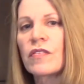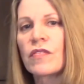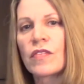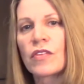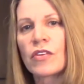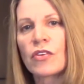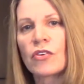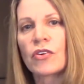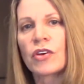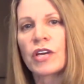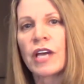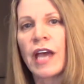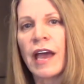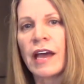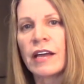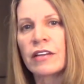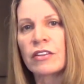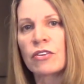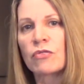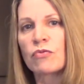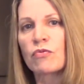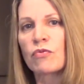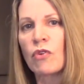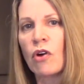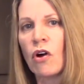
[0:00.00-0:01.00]
you can
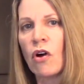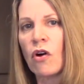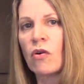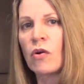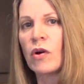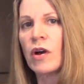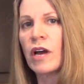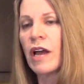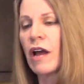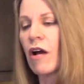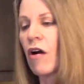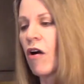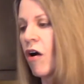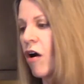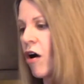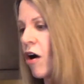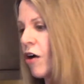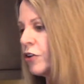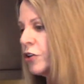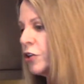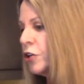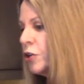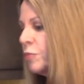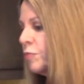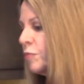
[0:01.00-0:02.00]
throw
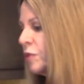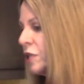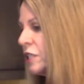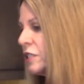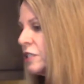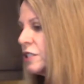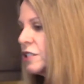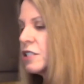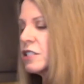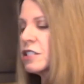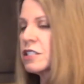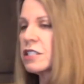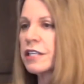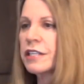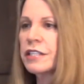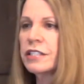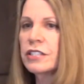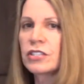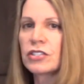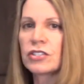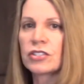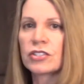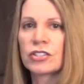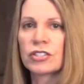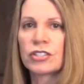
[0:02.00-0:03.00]
all your pieces
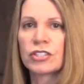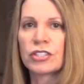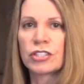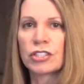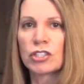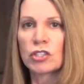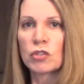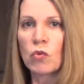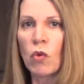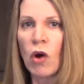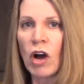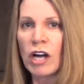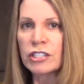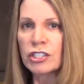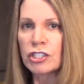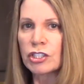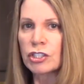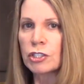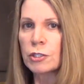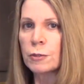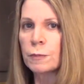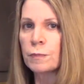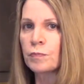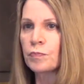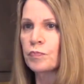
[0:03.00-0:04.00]
into the
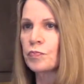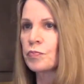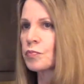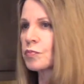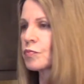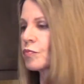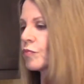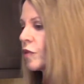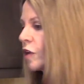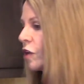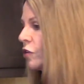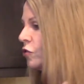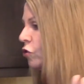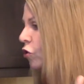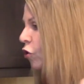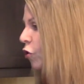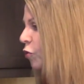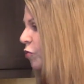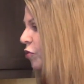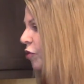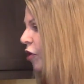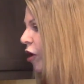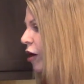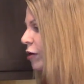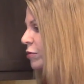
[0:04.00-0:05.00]
dishwasher, no
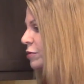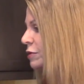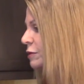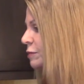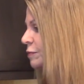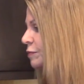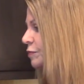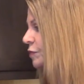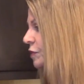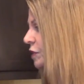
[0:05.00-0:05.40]
problem.